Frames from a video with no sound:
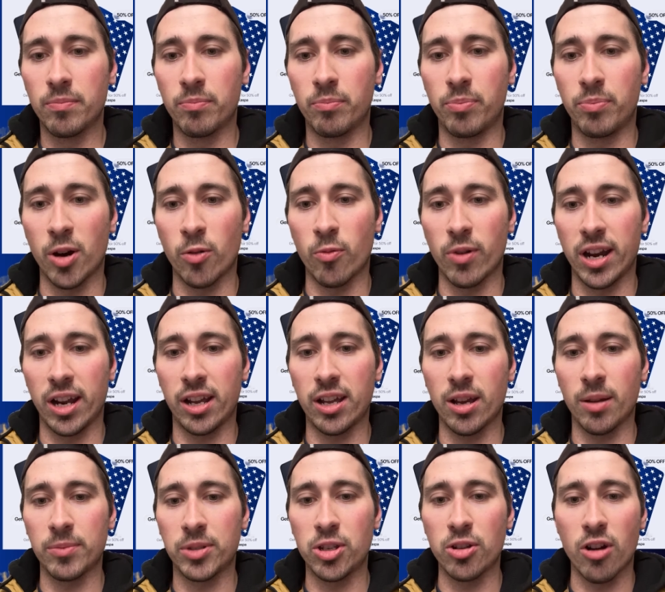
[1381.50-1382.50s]
But when it
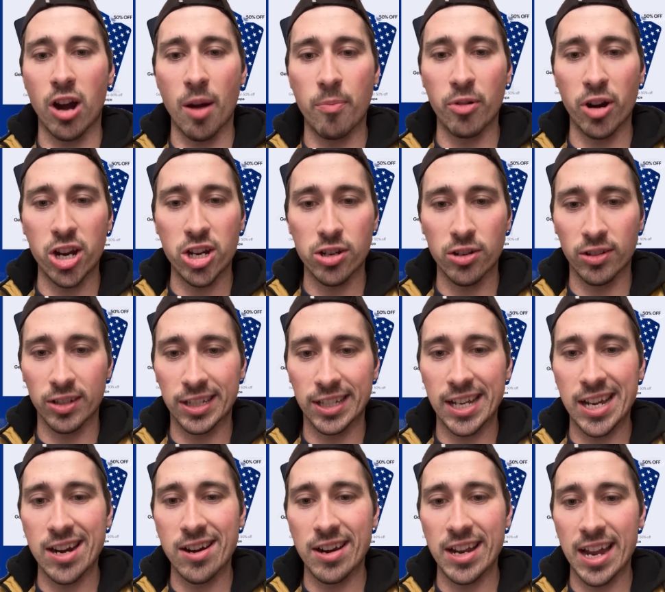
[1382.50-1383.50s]
comes to operational
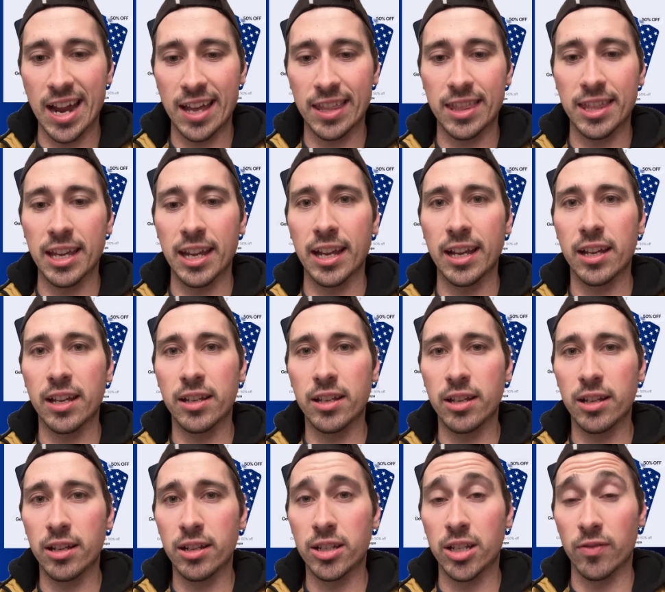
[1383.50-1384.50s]
security, I think
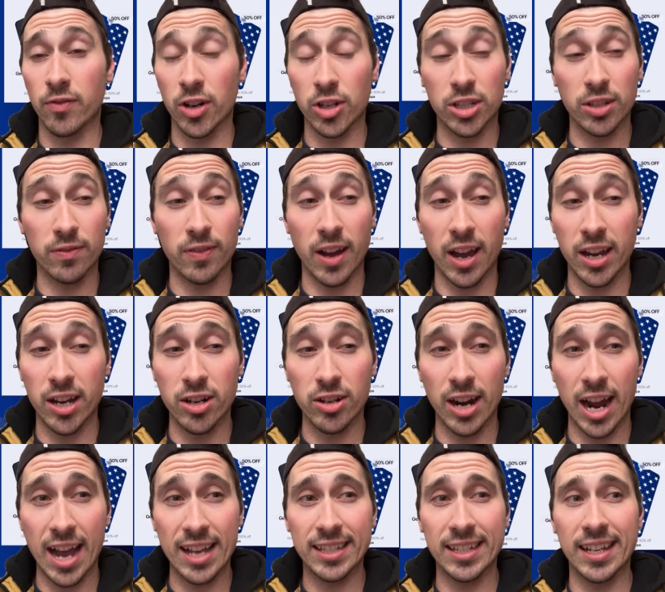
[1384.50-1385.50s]
diversifying your
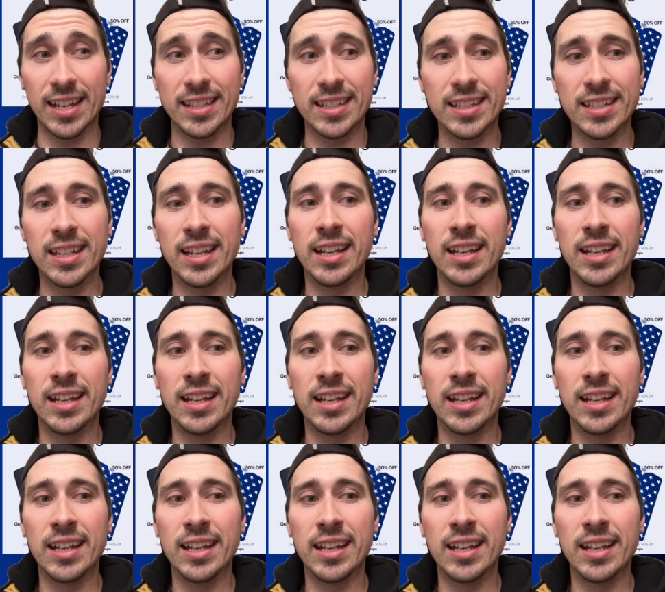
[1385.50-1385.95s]
assets,